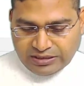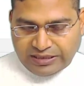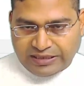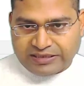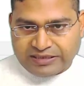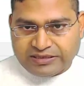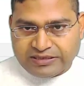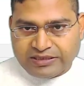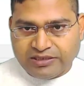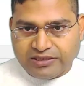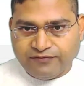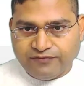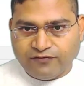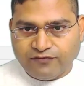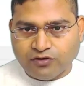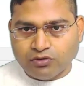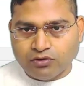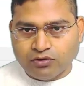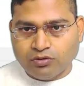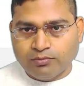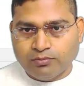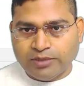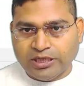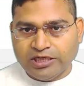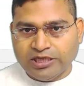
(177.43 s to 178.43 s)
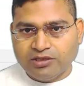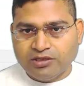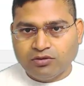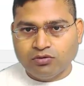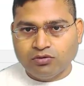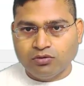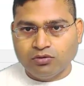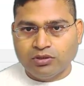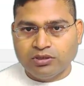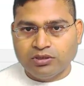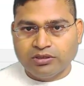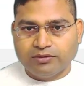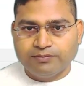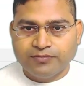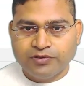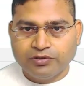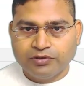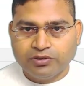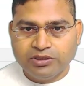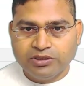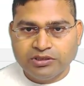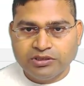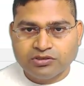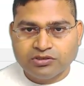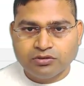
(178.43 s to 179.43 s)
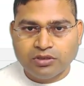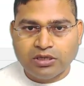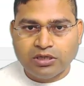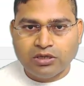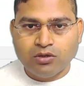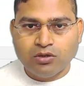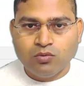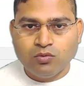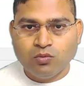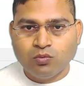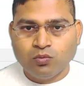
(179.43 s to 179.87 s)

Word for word: And then followed by colon. Okay, so now